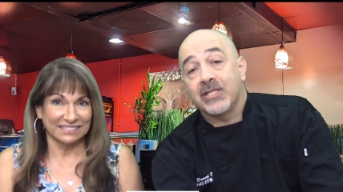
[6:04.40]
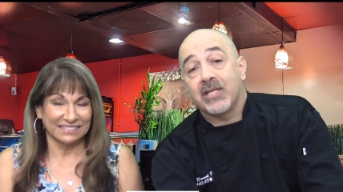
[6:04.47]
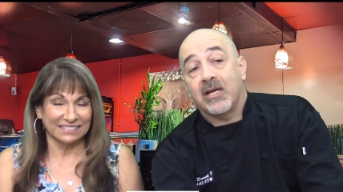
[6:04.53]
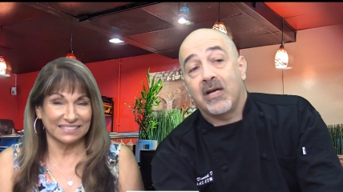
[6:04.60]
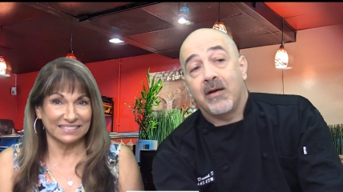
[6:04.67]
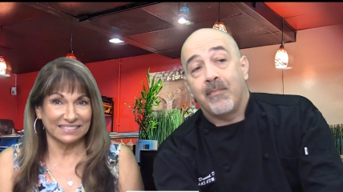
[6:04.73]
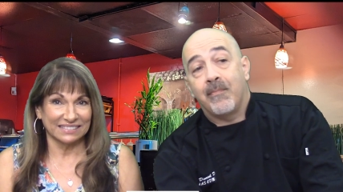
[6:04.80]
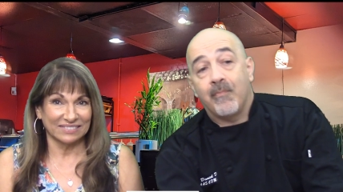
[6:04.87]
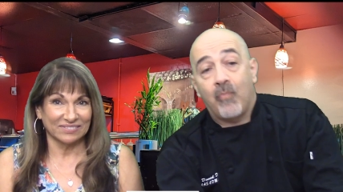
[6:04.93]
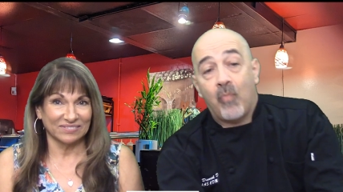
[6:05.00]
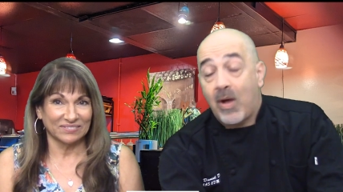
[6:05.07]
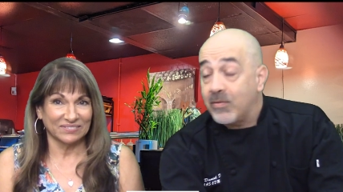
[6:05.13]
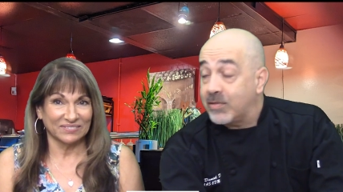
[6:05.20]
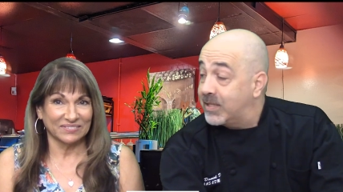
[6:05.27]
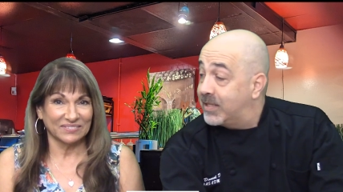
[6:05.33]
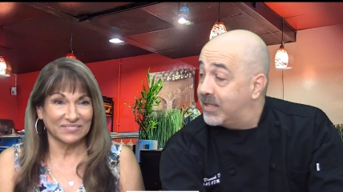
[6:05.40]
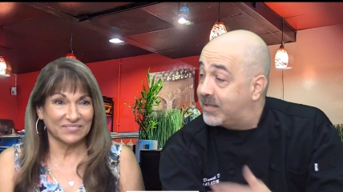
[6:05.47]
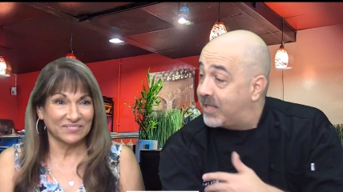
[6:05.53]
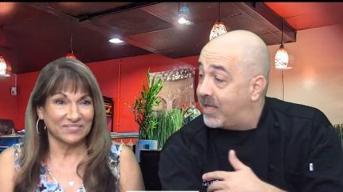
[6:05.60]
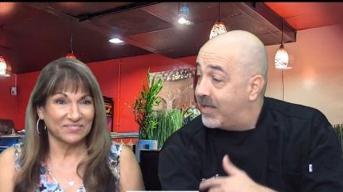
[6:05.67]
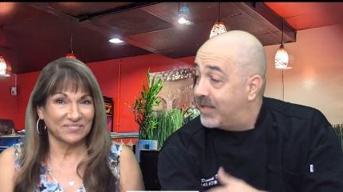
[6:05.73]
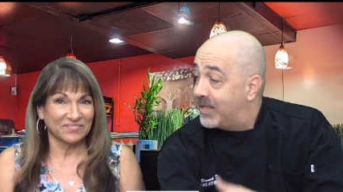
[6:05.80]
Speaker 1: Um, well, I was going to
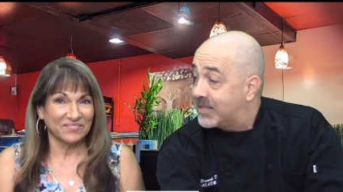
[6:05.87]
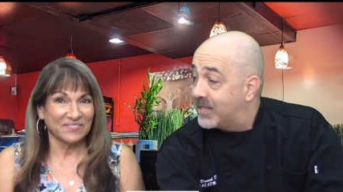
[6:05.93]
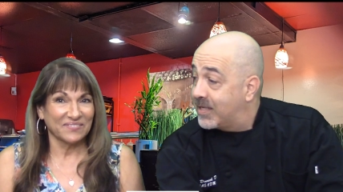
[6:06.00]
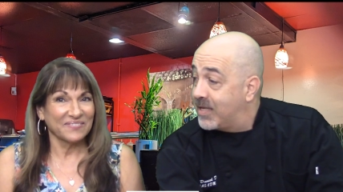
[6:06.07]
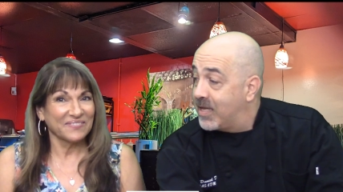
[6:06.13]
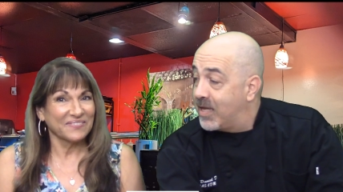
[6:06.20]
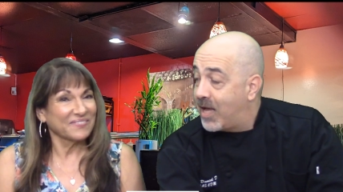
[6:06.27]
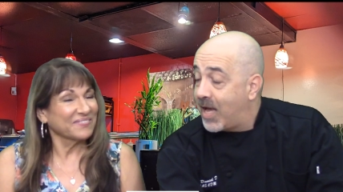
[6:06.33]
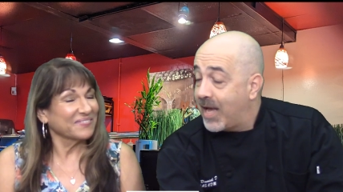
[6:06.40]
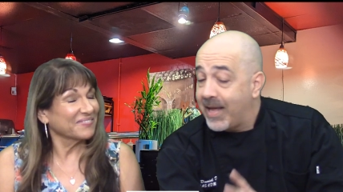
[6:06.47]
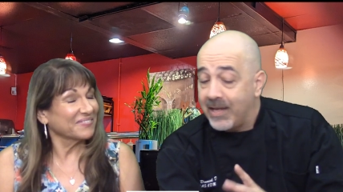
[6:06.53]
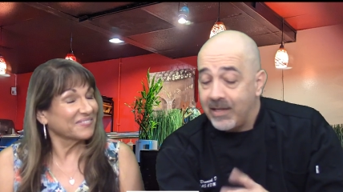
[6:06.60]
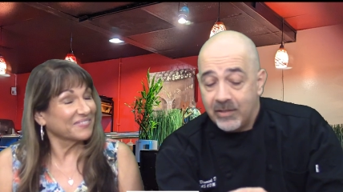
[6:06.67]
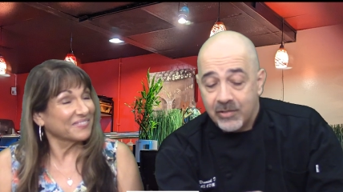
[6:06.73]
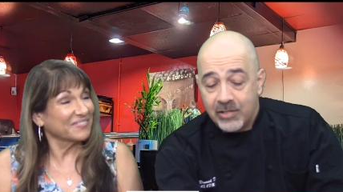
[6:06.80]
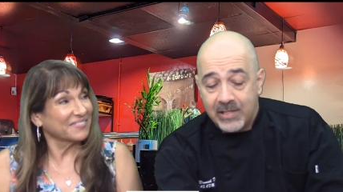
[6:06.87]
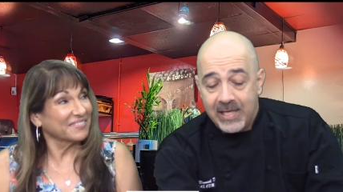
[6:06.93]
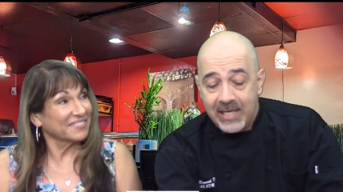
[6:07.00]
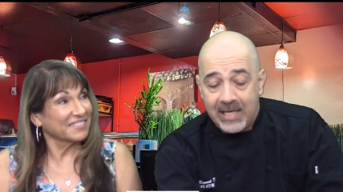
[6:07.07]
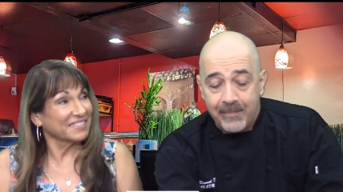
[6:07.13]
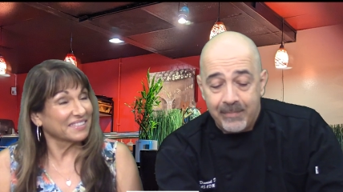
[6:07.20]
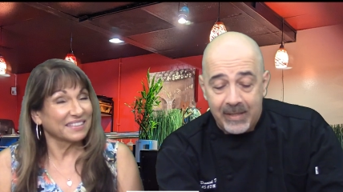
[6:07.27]
tell you this. I got a little
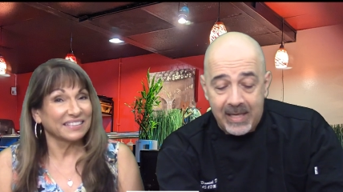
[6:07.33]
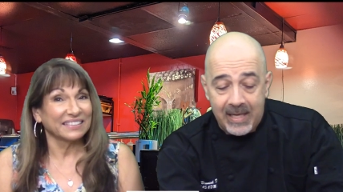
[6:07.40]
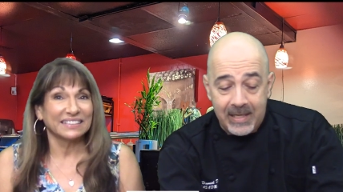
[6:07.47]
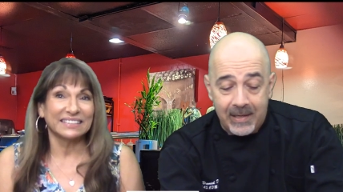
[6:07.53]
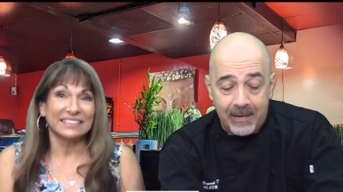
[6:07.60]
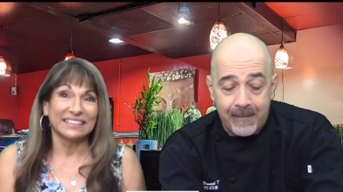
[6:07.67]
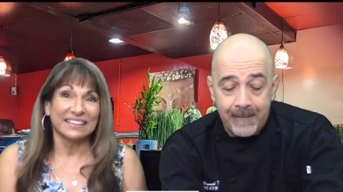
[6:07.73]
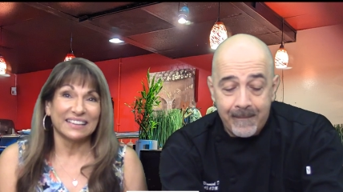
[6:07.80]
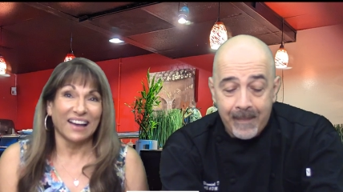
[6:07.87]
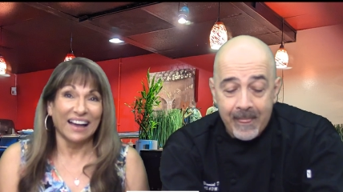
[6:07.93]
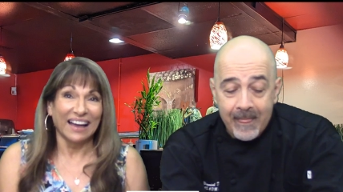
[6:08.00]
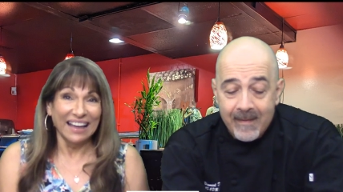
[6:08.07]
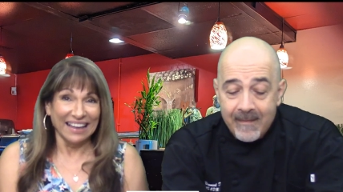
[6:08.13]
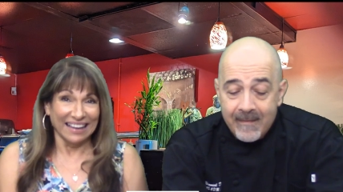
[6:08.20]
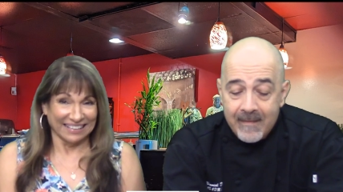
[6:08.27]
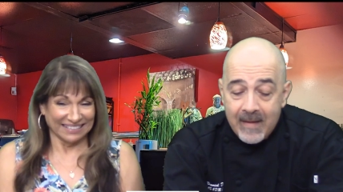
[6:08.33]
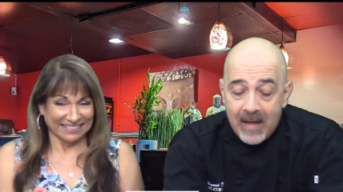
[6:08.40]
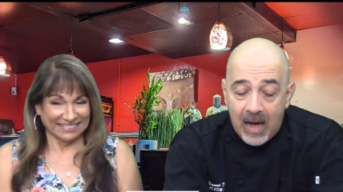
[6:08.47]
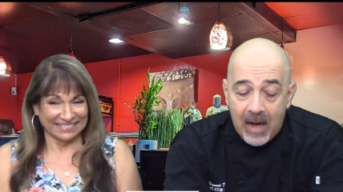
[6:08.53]
sneaky plan here. Ah.